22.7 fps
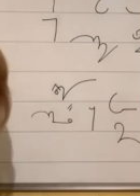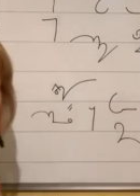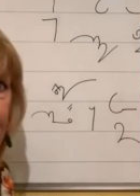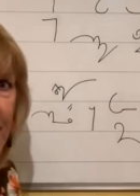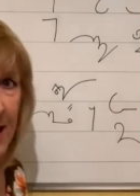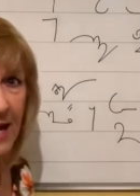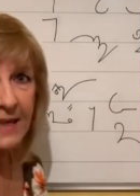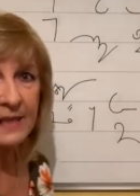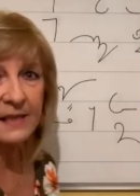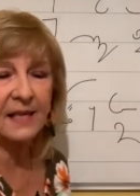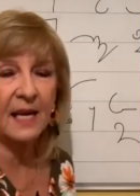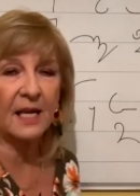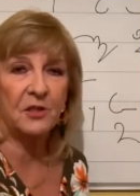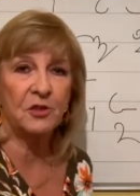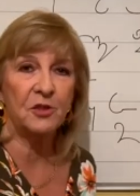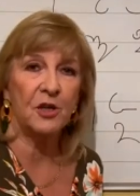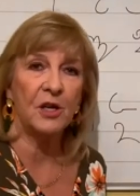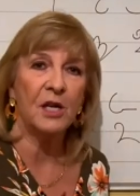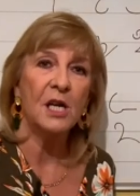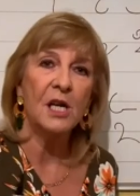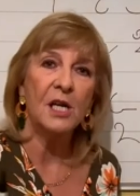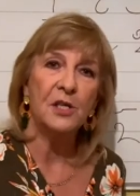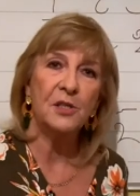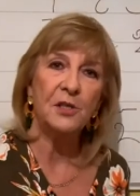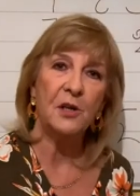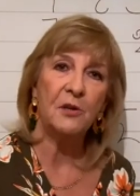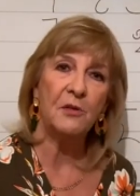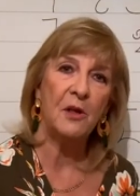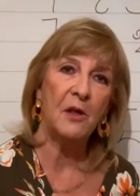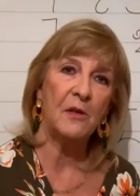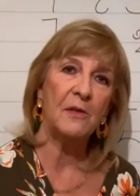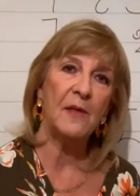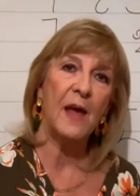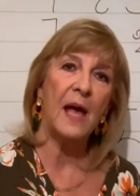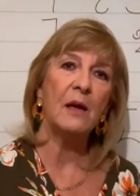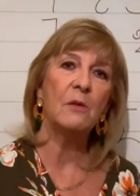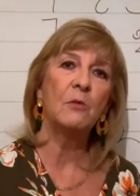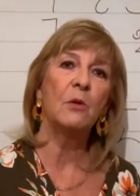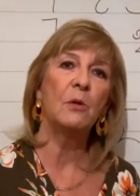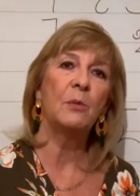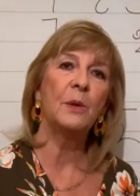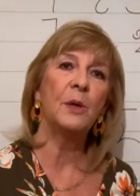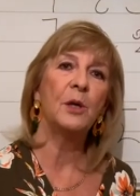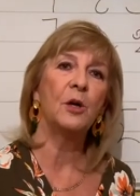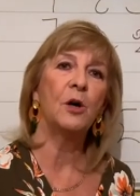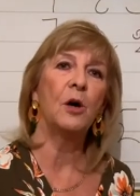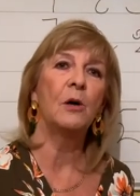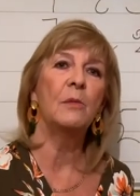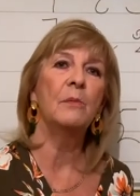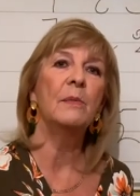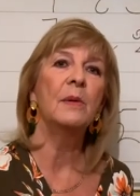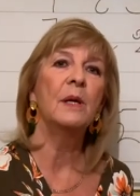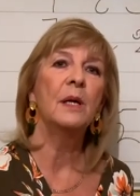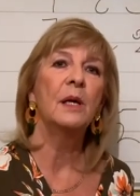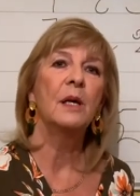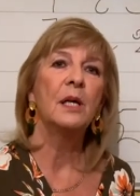etc., so that they will become